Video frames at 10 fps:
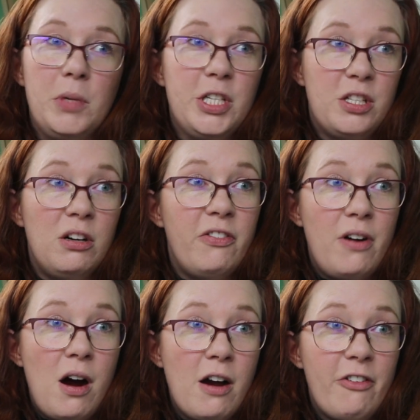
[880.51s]
so
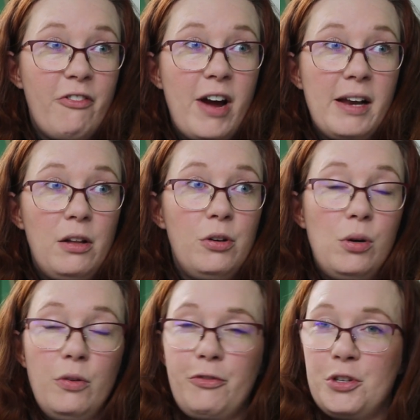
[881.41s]
far final
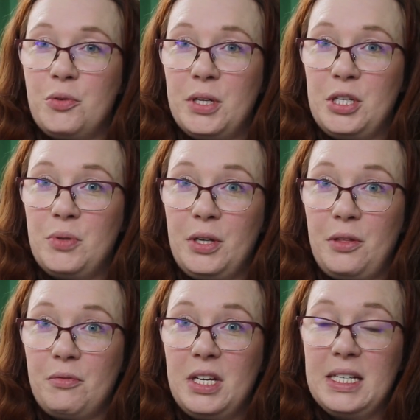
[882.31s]
goal for
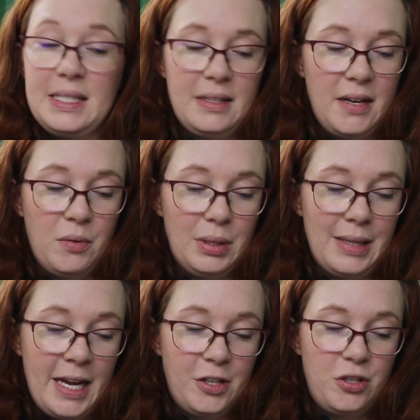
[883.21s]
2023 is that I would
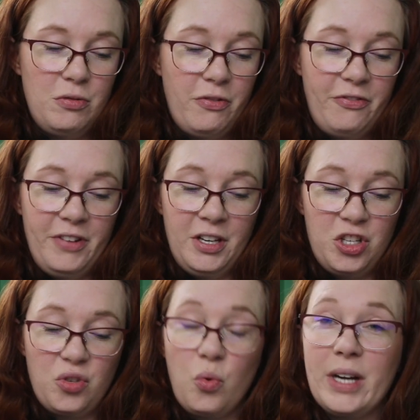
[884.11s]
like to
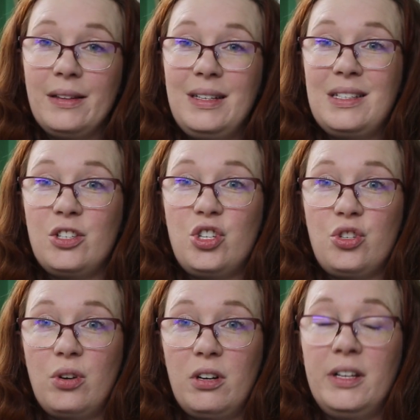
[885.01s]
finish, or at least
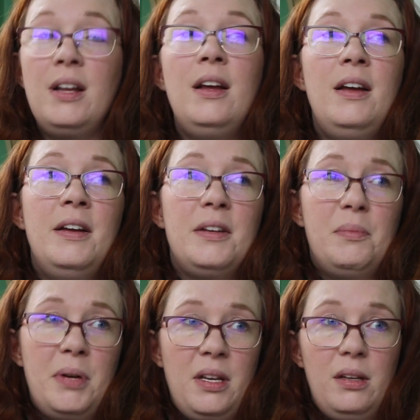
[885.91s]
start,
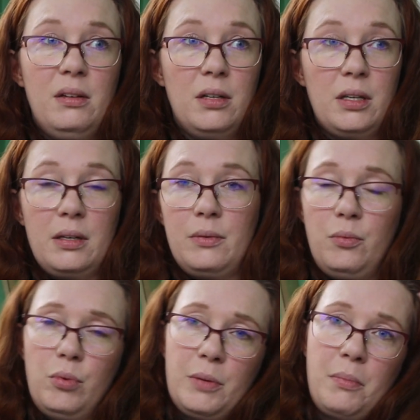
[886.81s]
depending on
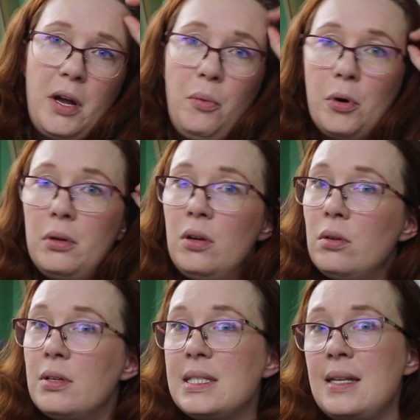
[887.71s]
what my workload
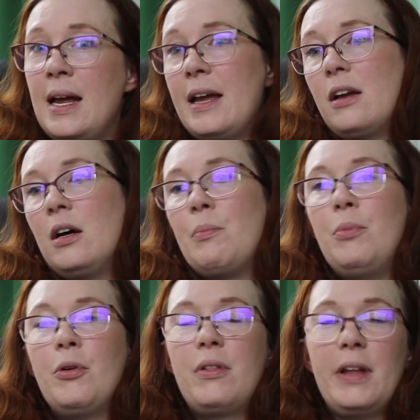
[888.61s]
looks like,
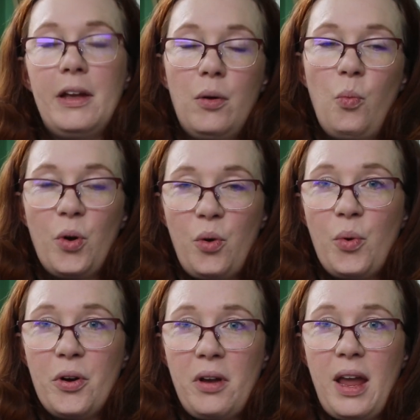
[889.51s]
both like
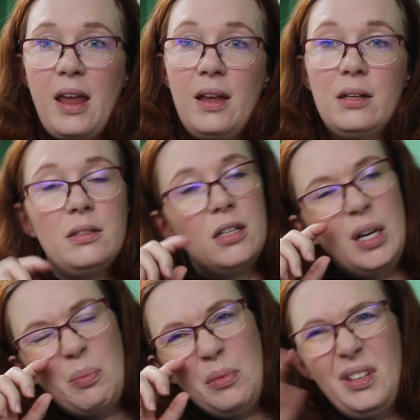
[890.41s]
work and
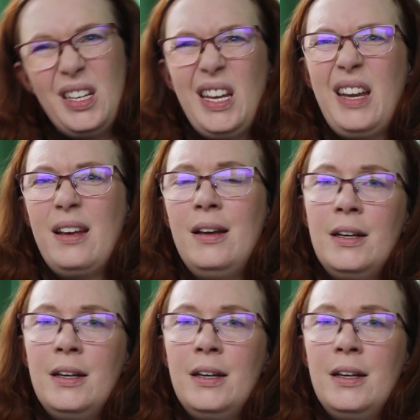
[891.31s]
knitting,